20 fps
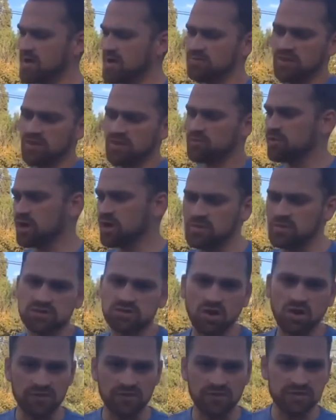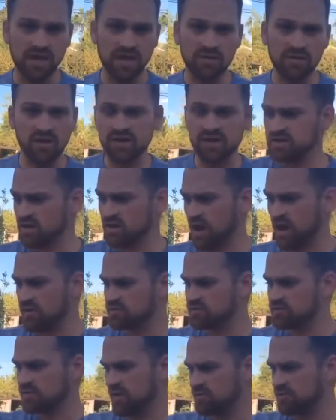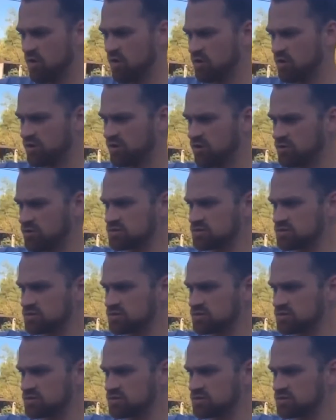They're pretty much all the same. Honestly, I've broken